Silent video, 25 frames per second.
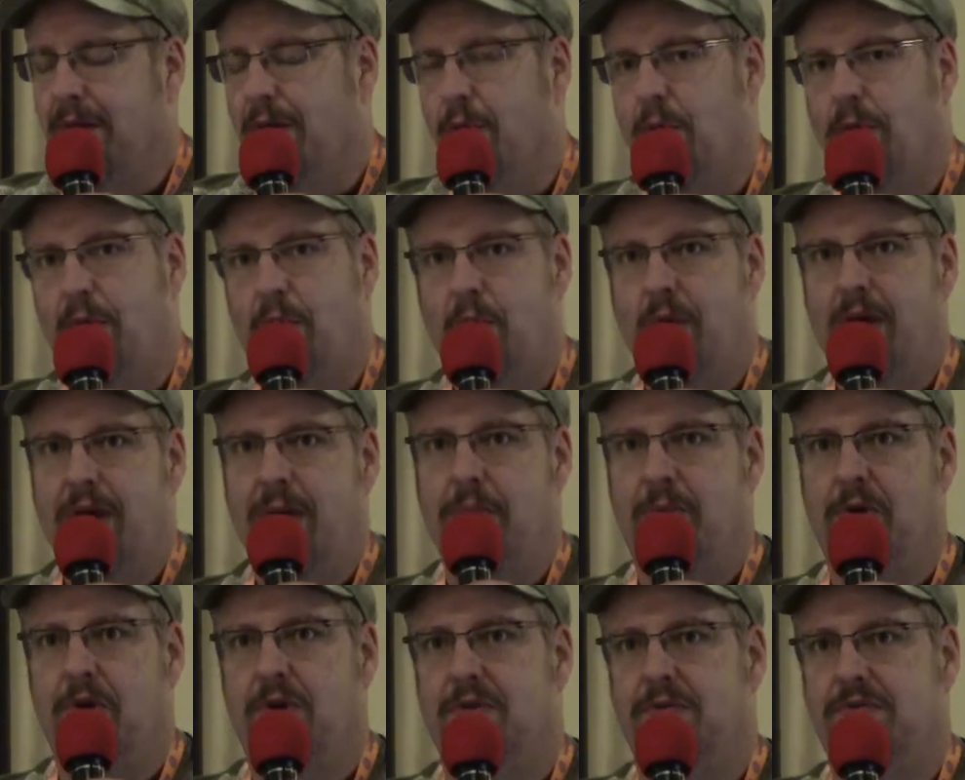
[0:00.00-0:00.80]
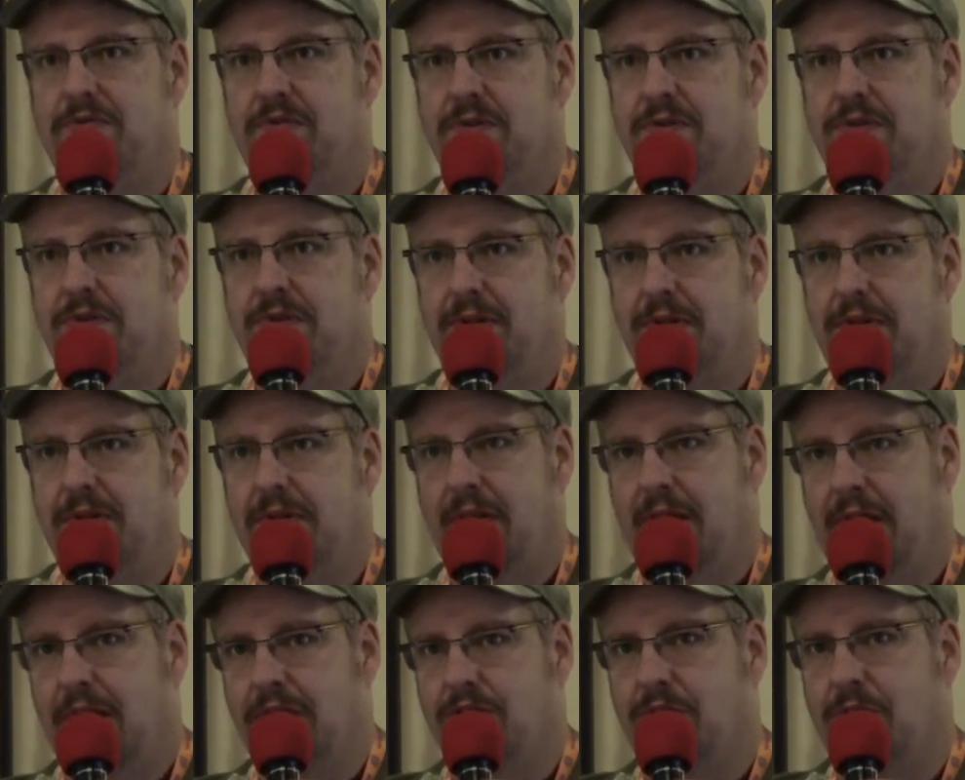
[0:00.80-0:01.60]
When we
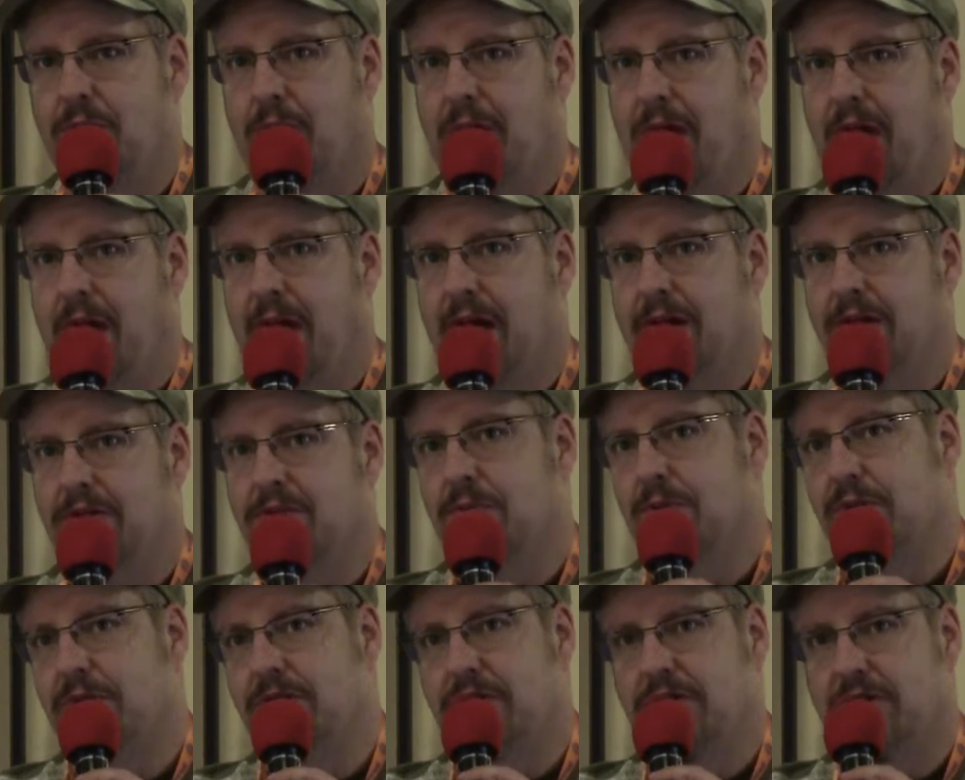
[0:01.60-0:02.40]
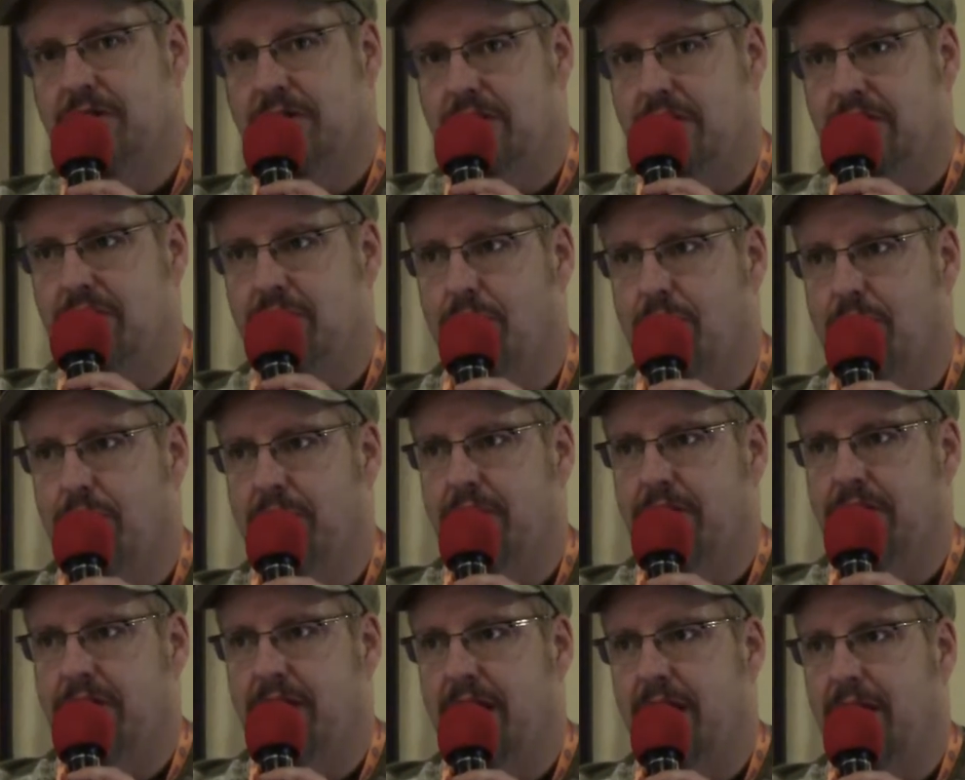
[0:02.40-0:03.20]
moved into our house, which is just north
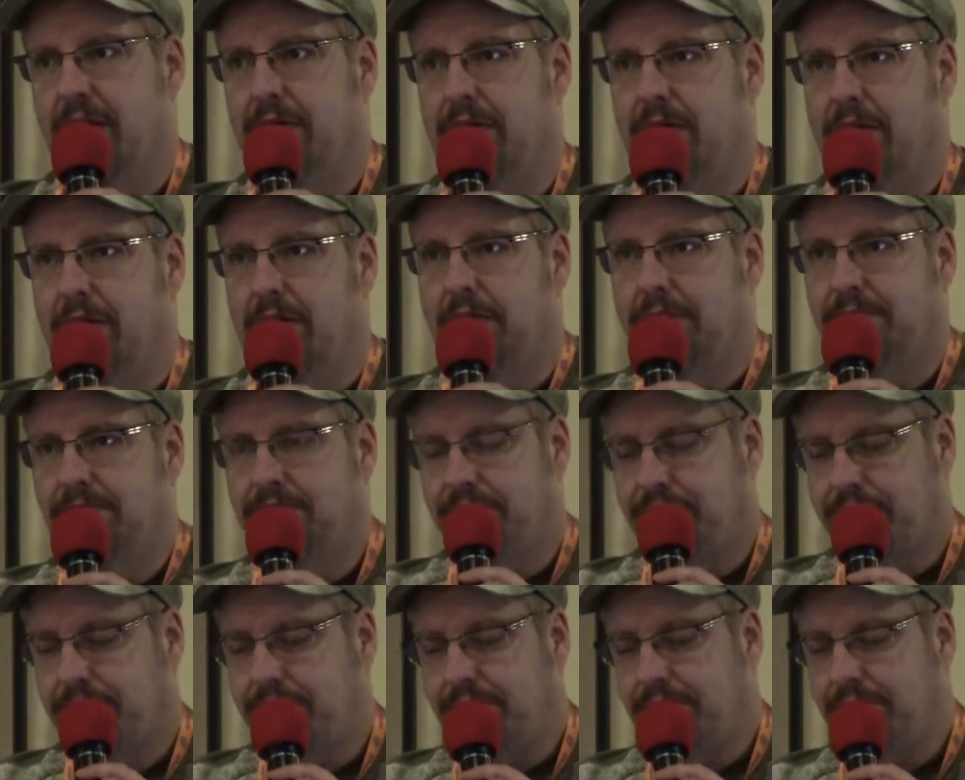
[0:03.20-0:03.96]
of town here,